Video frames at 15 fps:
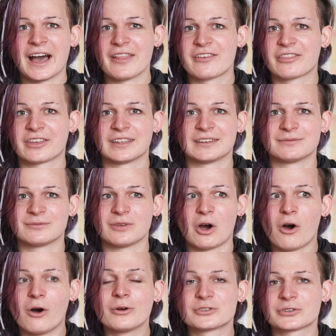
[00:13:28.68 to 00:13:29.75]
I think that
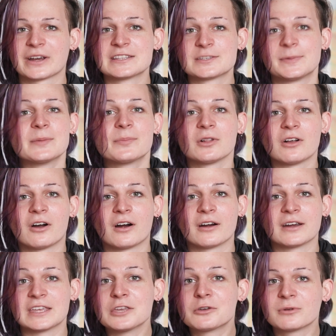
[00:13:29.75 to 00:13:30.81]
all trans people
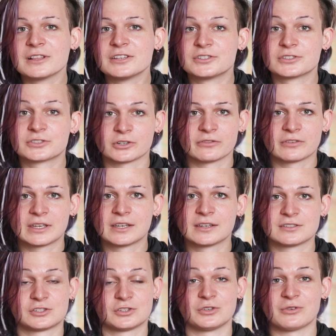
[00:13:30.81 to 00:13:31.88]
are equally
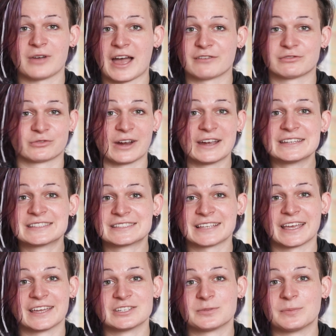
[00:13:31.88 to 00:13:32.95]
deserving to have rights
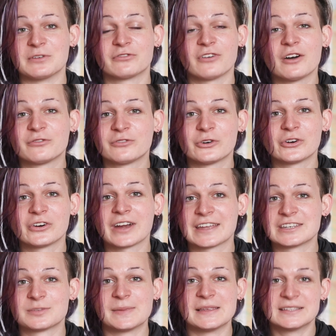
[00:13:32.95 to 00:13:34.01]
and to be fought for
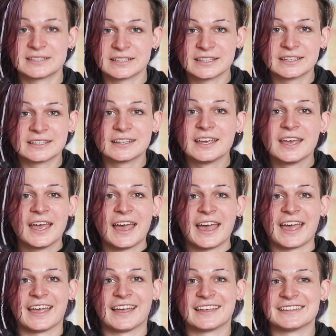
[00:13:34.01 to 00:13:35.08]
and to be seen.
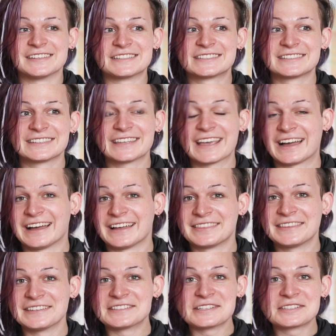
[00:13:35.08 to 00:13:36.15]
And yeah,
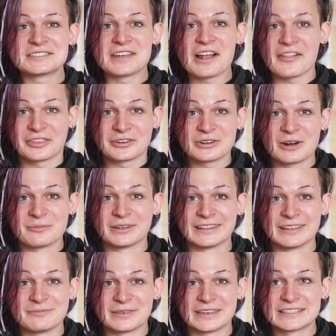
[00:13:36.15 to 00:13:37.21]
this is not the Trauma
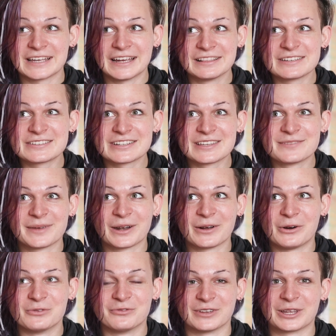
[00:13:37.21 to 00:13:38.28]
Olympics. I literally made a
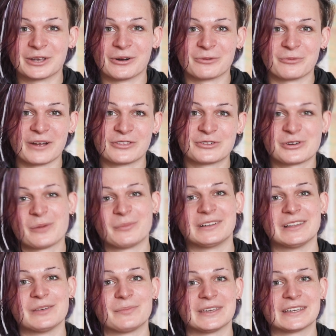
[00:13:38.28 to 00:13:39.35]
whole video on why the Trauma
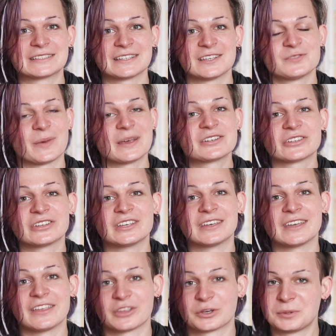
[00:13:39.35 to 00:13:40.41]
Olympics,
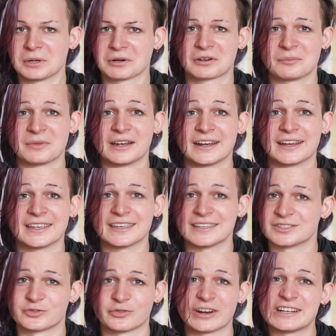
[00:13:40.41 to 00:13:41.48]
especially in the queer community,
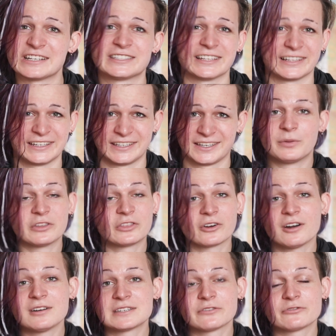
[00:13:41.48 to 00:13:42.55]
is very silly. But there
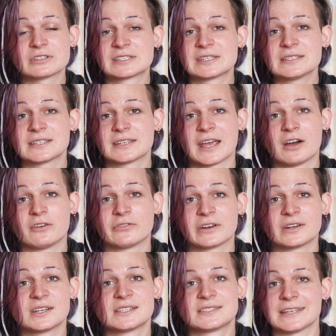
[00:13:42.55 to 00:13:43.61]
are differences in how
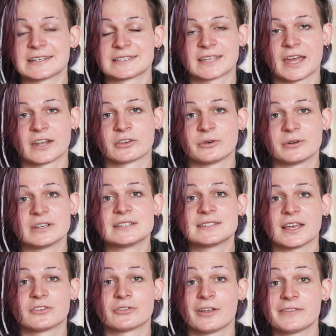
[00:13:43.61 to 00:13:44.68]
various sex categories
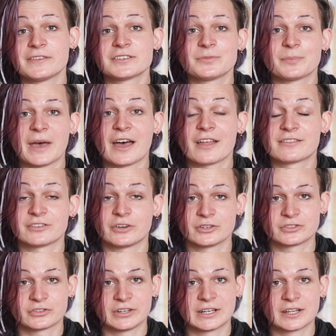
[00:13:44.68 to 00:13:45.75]
and transition paths are
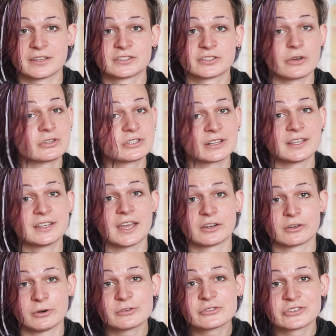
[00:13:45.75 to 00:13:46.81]
treated socially
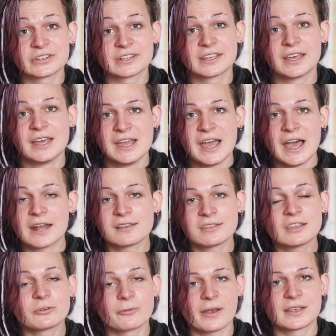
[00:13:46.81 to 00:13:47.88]
and culturally, and I
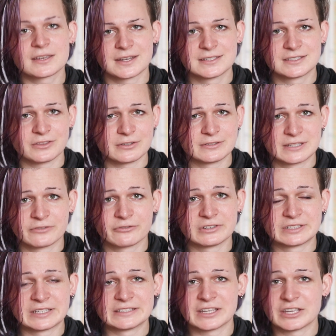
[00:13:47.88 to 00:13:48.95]
think recognizing those
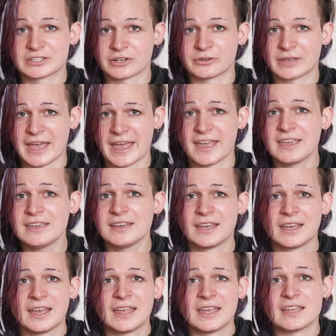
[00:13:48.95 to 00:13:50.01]
differences is okay.
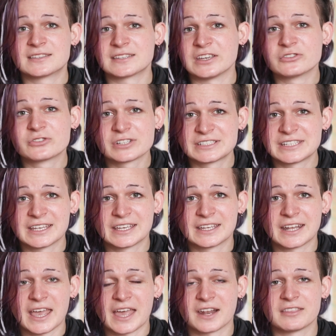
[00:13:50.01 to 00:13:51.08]
It's
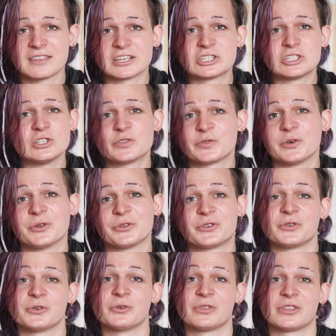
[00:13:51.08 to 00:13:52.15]
interesting, and I think it's useful
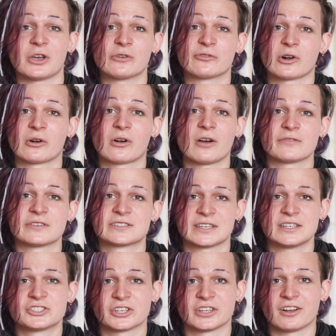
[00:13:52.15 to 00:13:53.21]
to the overall
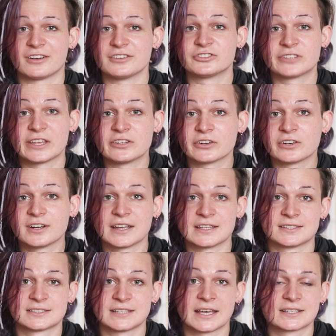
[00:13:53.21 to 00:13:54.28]
conversation on gender
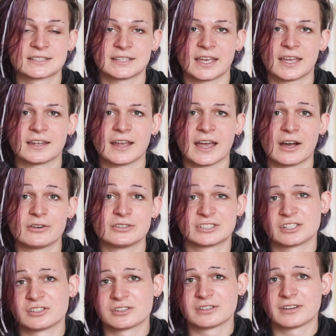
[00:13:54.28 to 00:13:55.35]
and sex and how
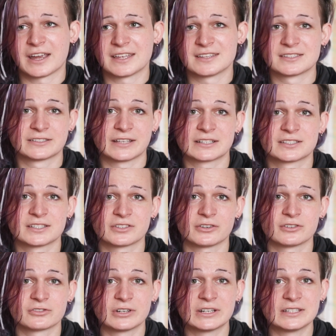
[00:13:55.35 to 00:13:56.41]
gender and sexes
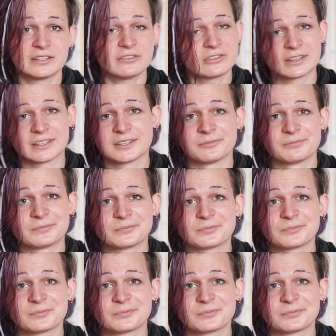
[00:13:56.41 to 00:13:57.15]
are treated differently.